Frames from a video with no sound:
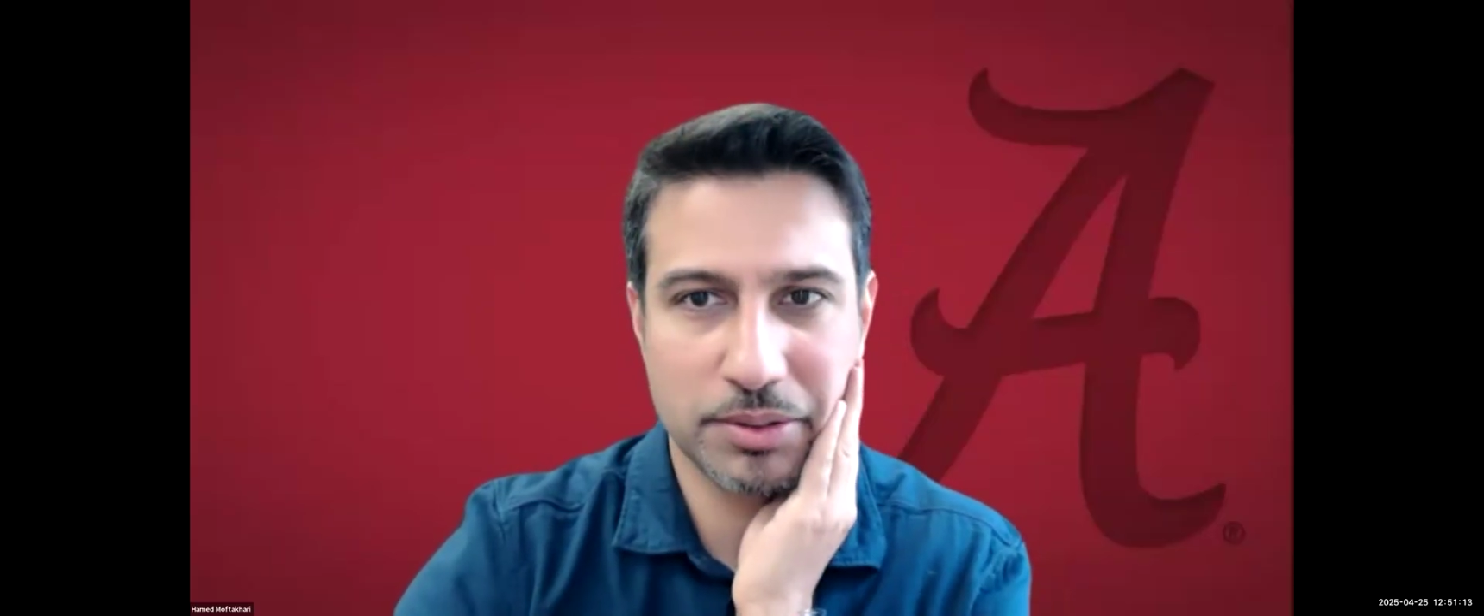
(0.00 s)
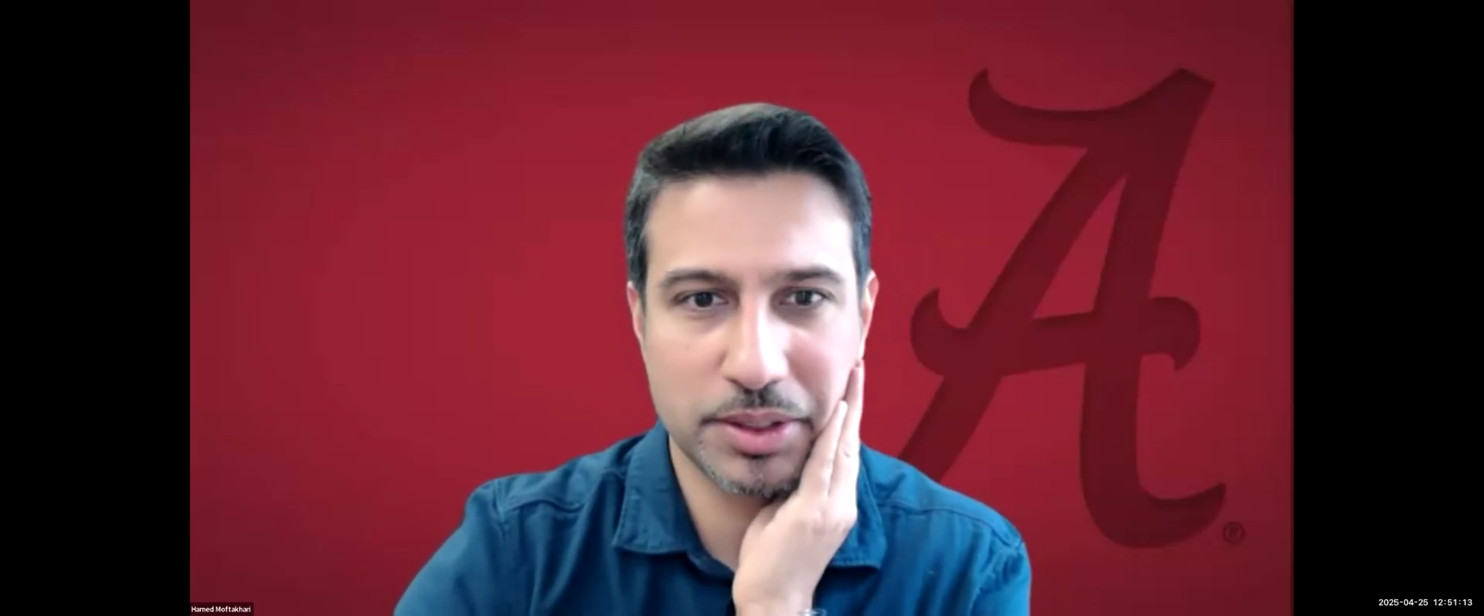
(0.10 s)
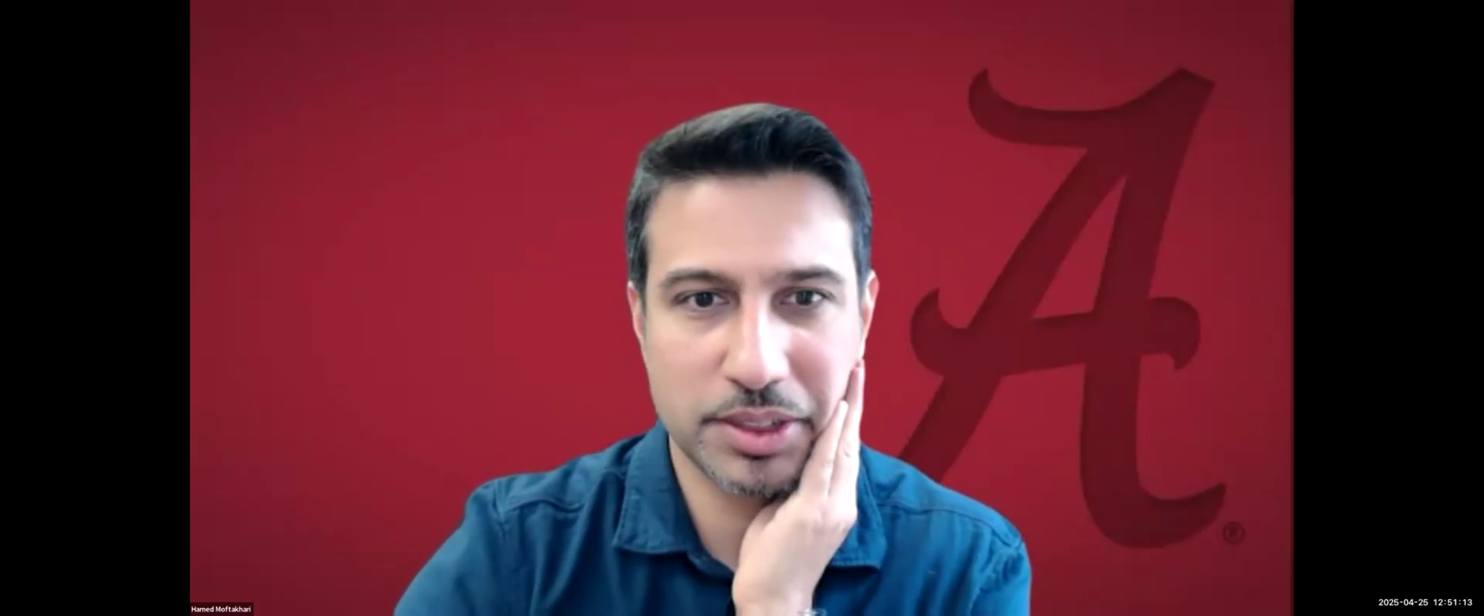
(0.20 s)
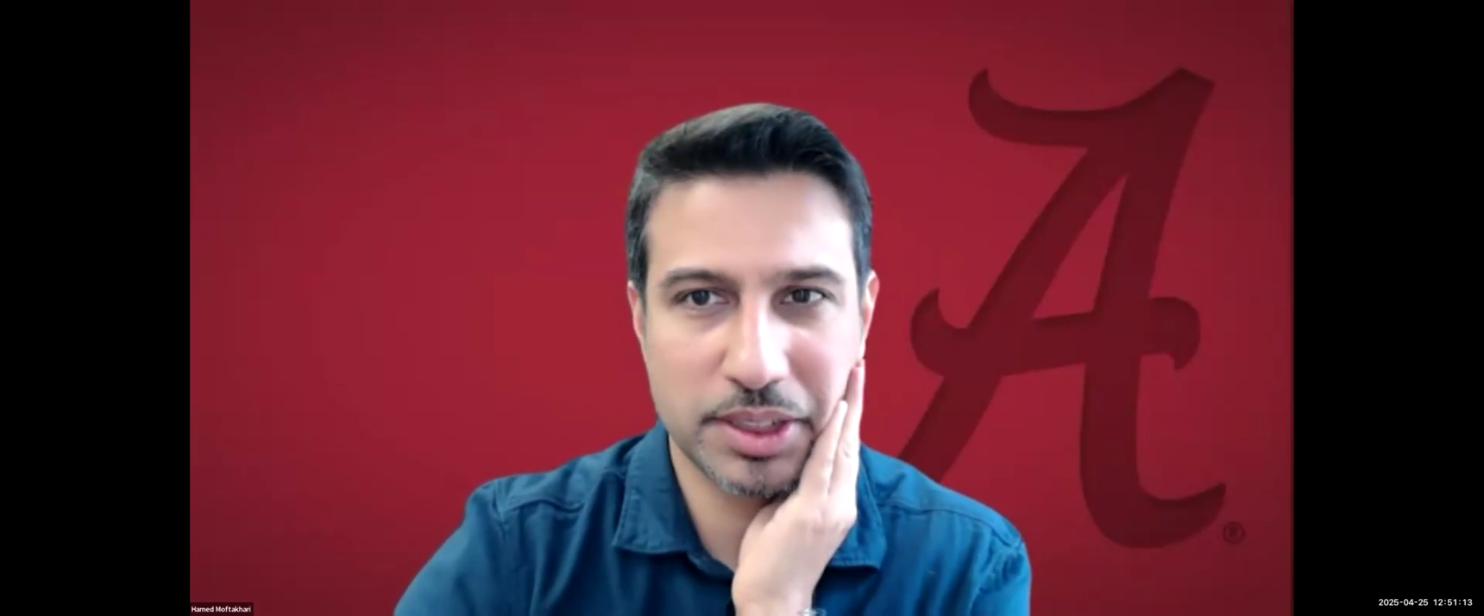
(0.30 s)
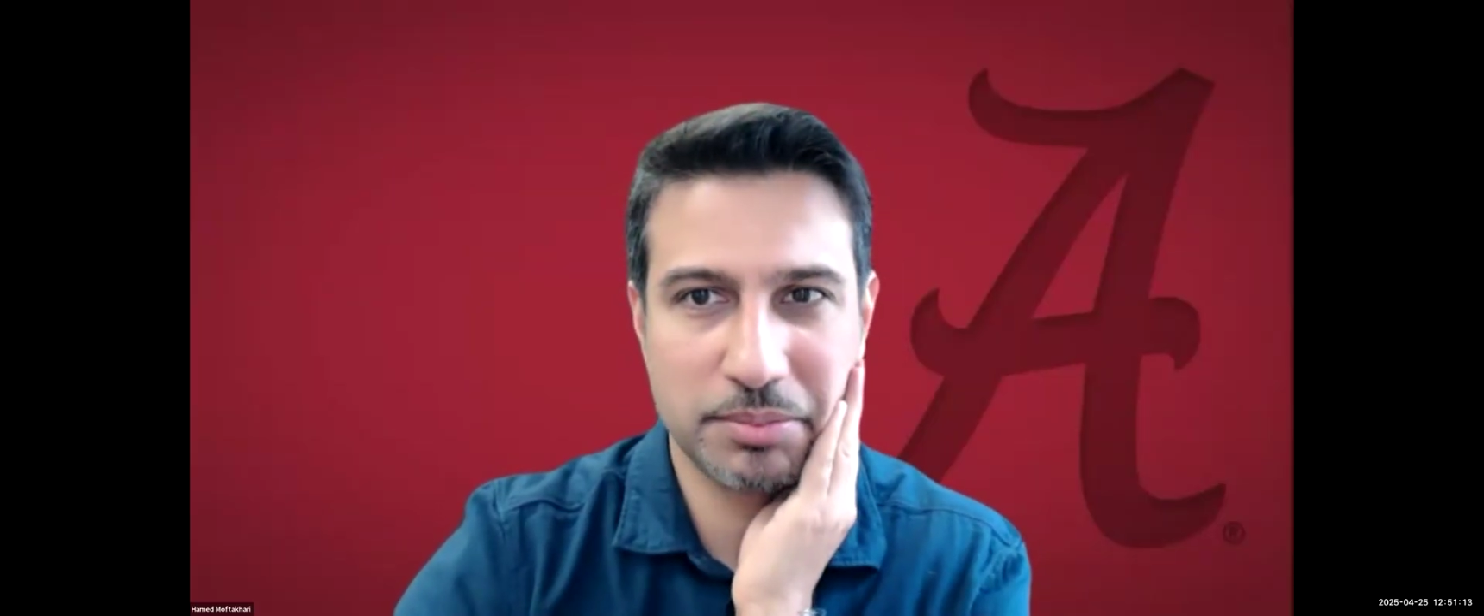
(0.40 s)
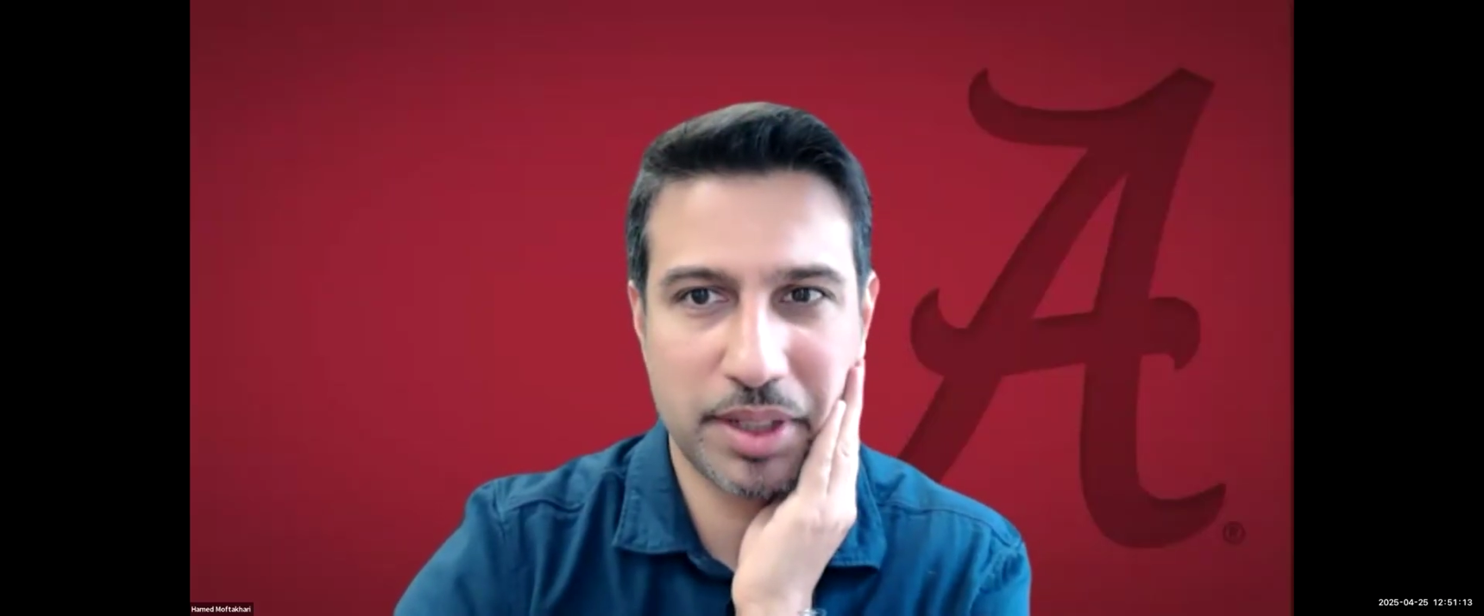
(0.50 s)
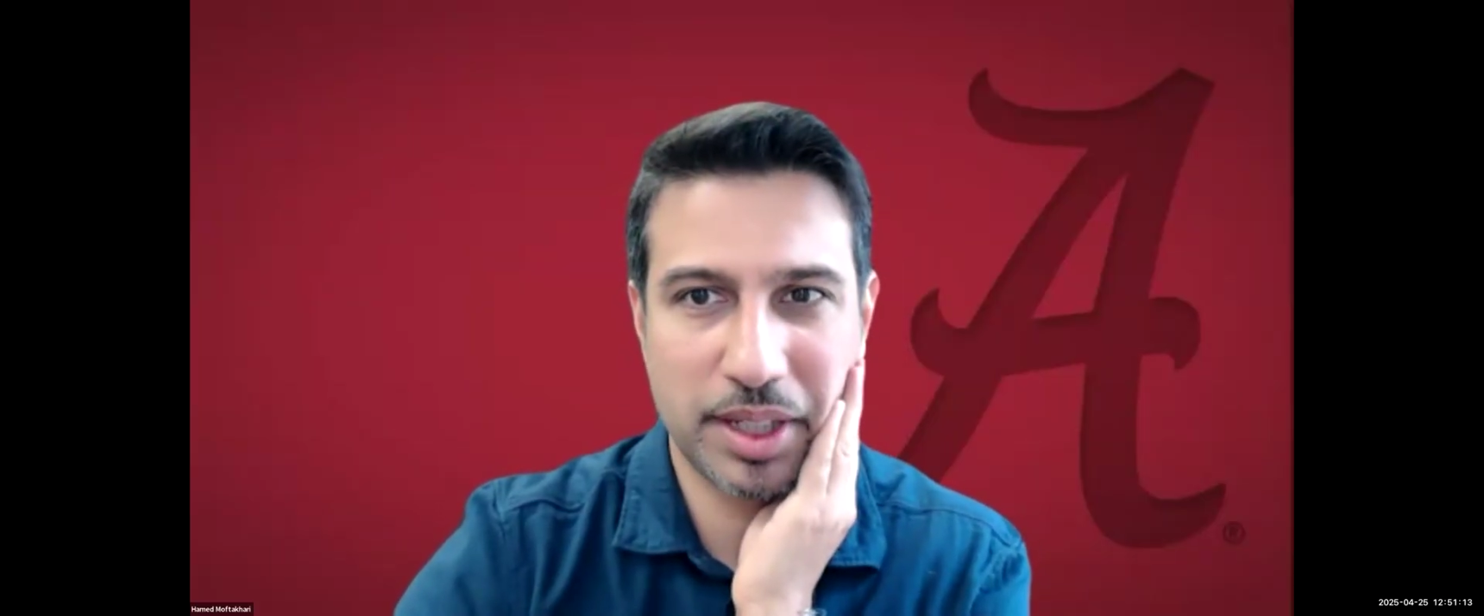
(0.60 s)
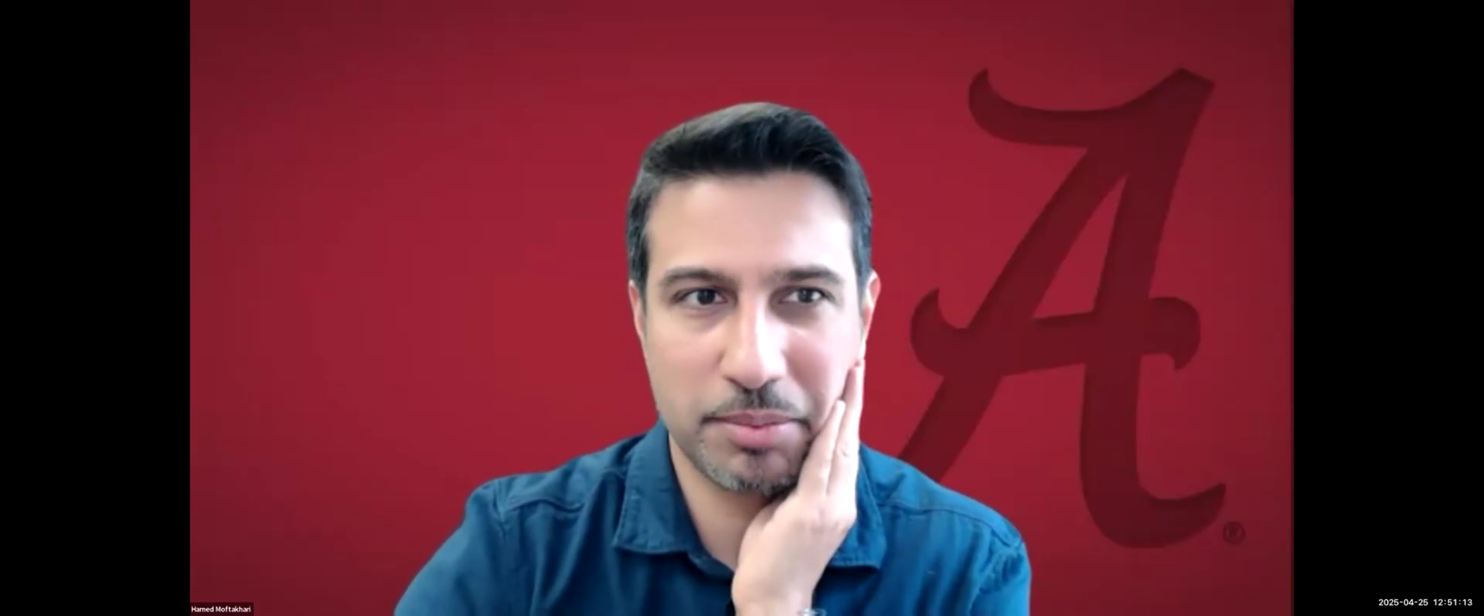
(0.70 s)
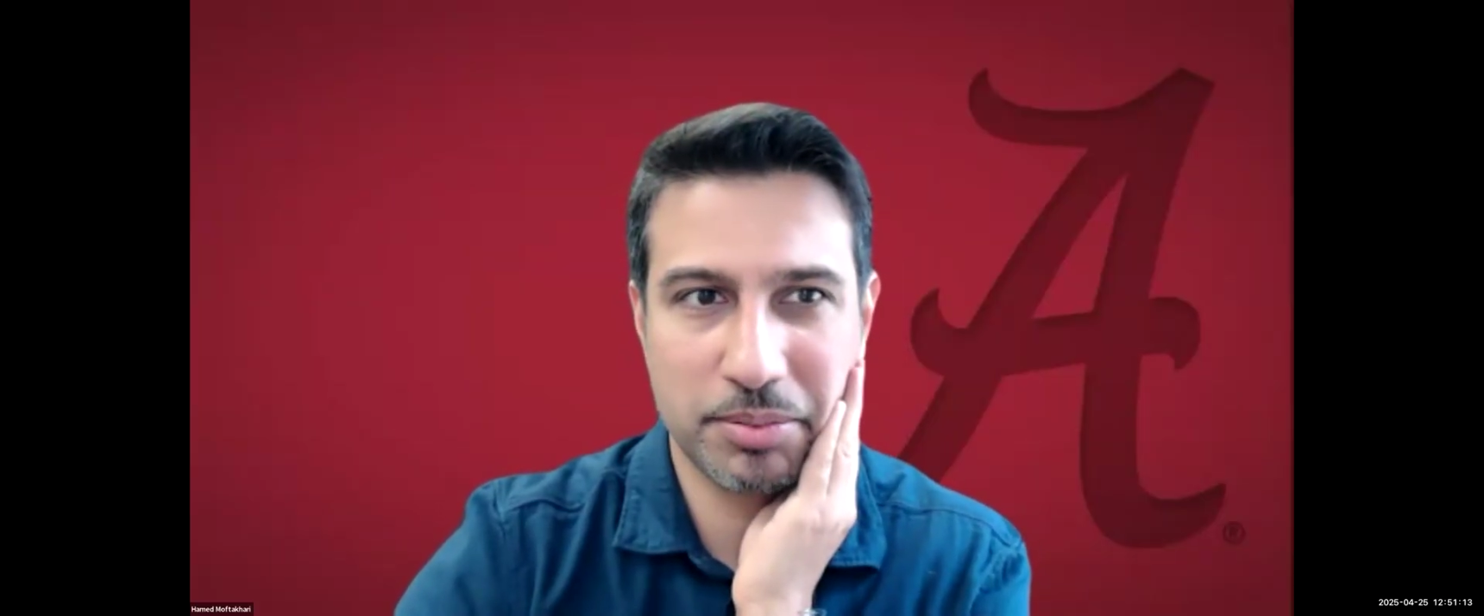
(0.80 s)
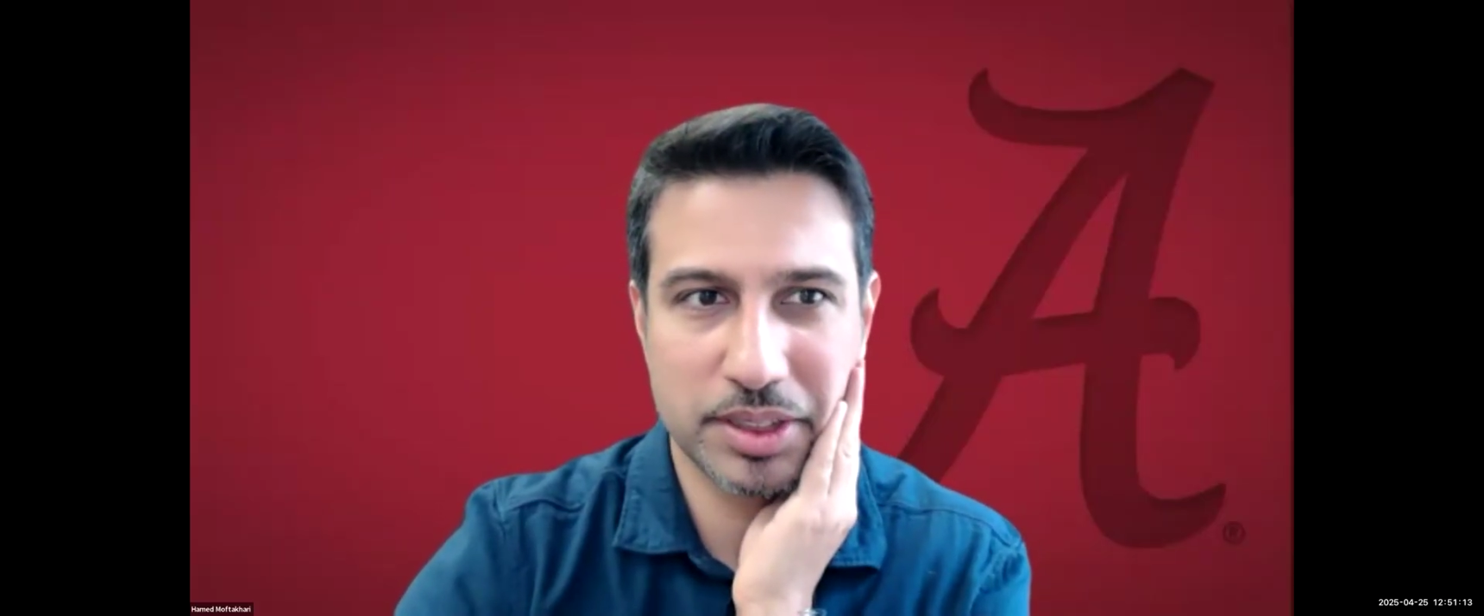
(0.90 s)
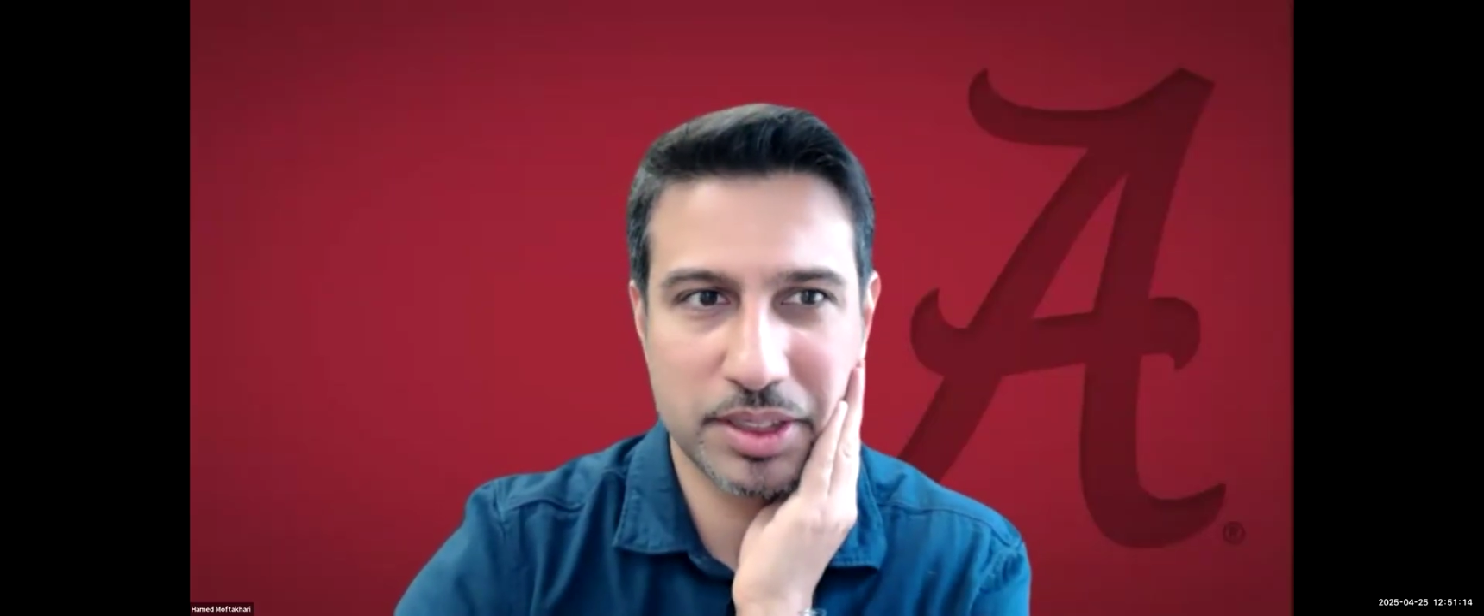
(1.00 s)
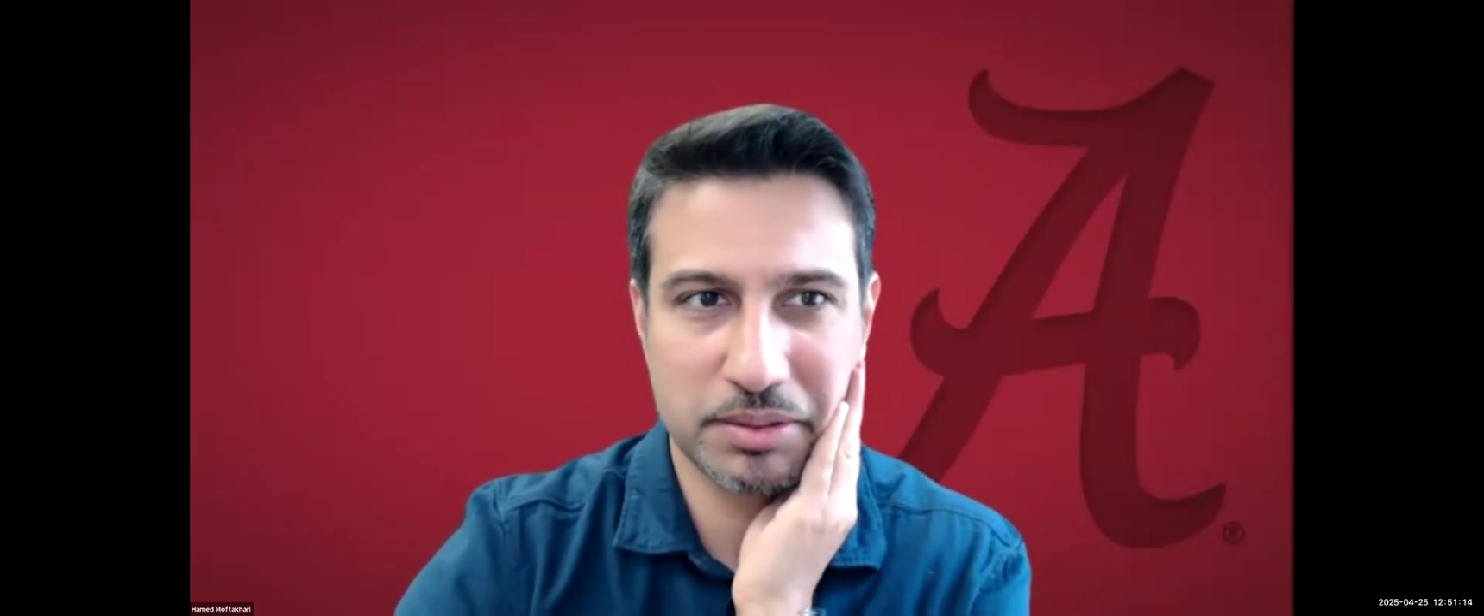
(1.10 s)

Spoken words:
recent papers,